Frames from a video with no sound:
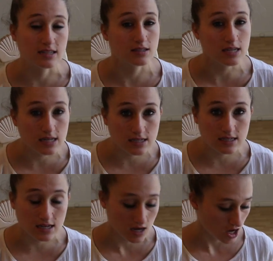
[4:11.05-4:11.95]
It's
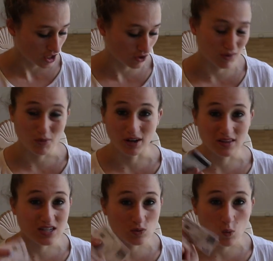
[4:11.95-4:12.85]
easy. You can bring
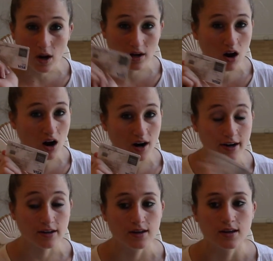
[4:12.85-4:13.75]
this one card,